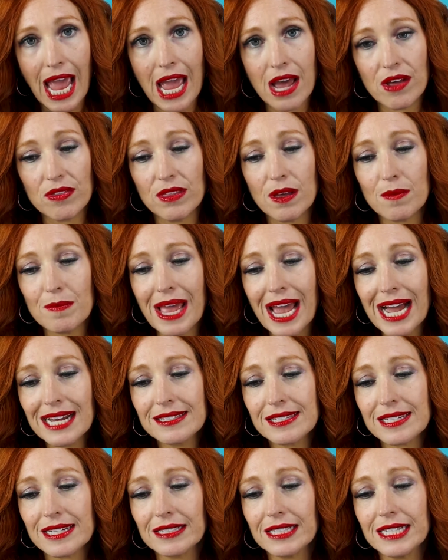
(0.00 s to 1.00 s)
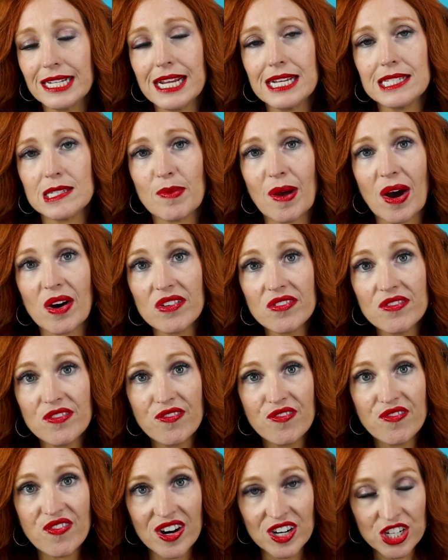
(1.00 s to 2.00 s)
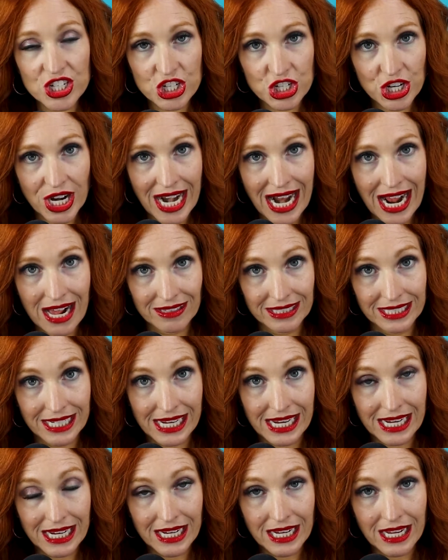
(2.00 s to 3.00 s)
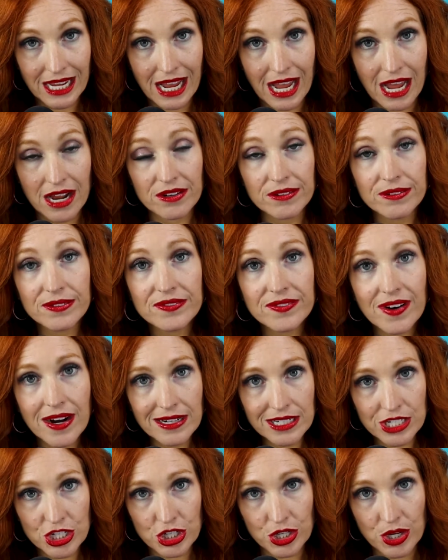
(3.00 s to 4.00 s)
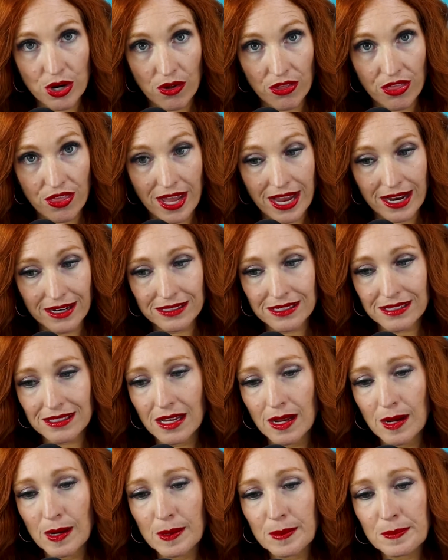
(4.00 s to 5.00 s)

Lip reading: and the masculine is about functionality and functional things.